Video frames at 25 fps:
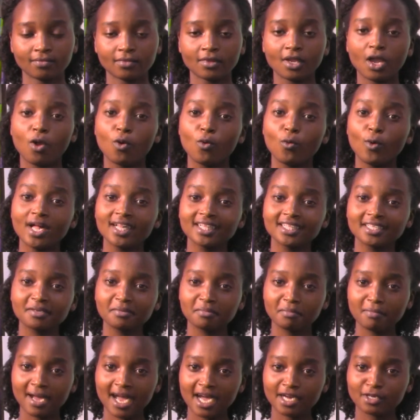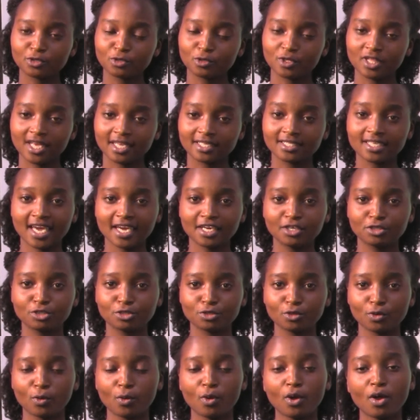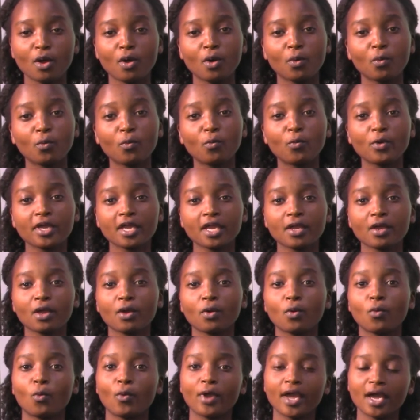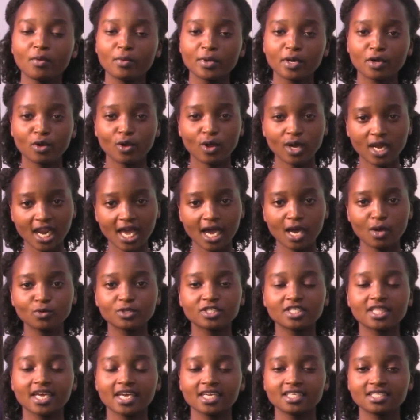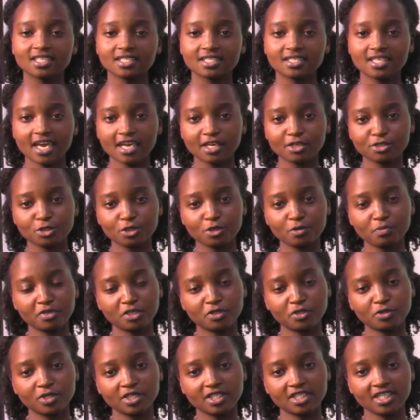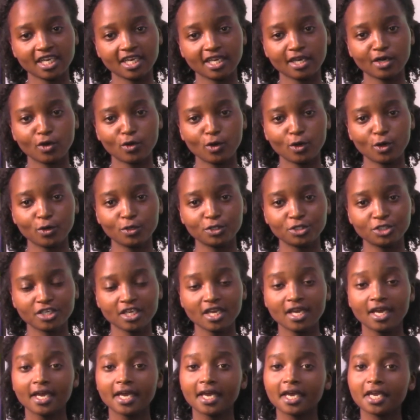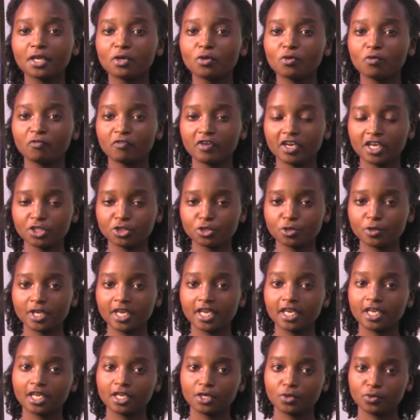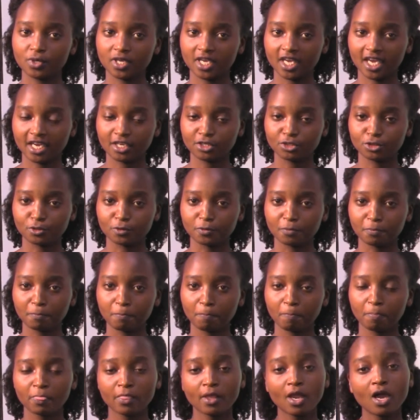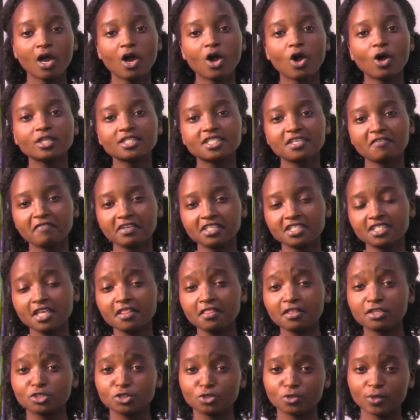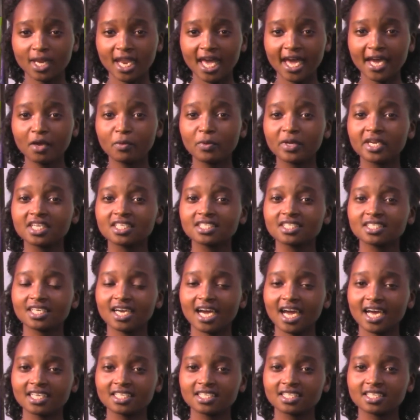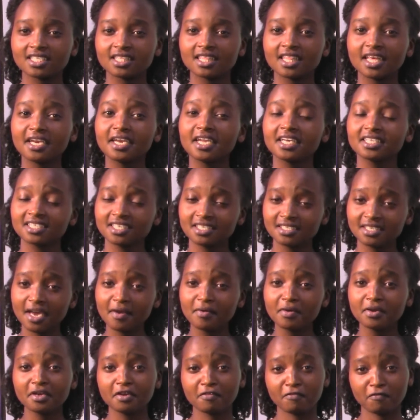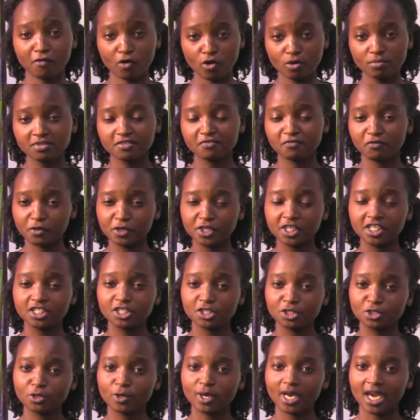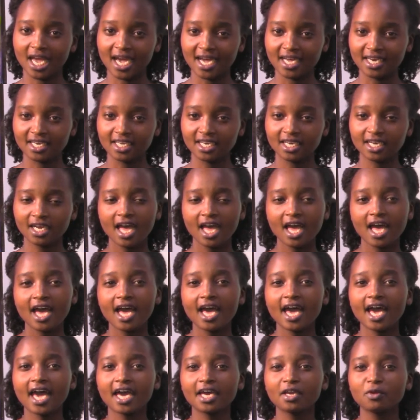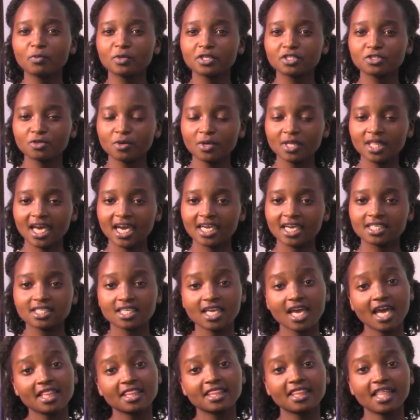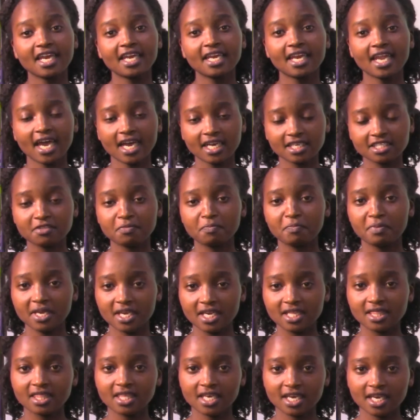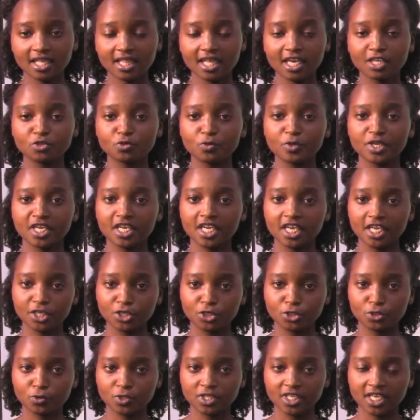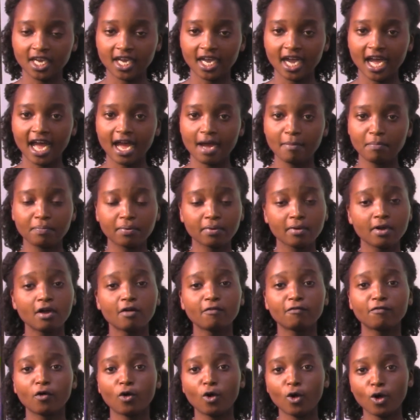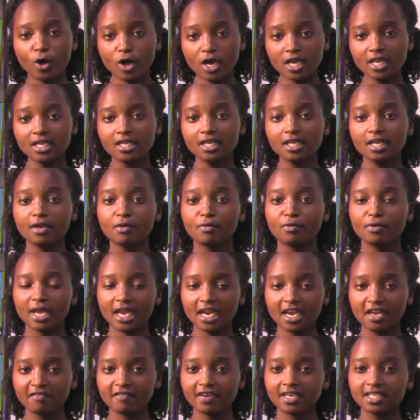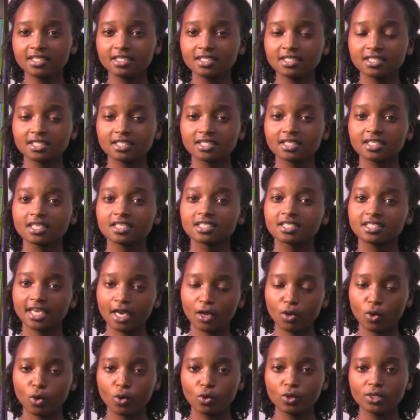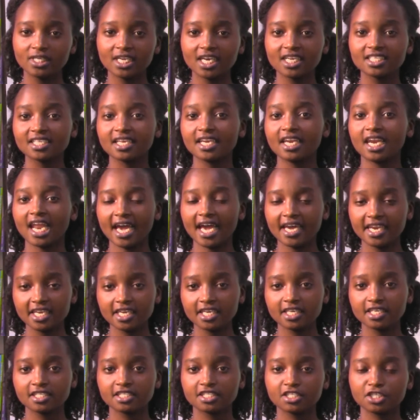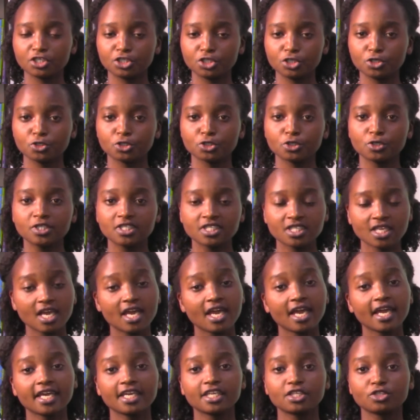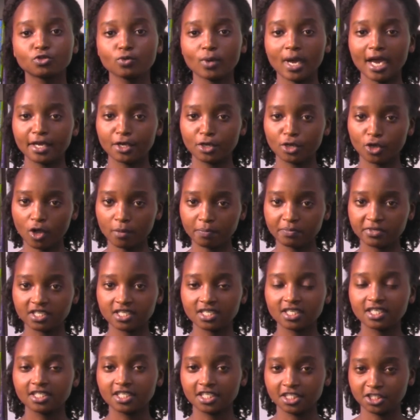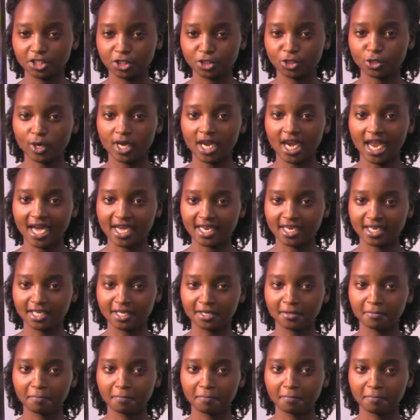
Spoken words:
Welcome back to the TIE Show, where we roll out the intersection between technology, innovation, and education. On 17th July, we discussed the necessary reforms for digital learning, and we saw that the next big thing that we need to take up for all relevant stakeholders and learning institutions is to adopt digital learning.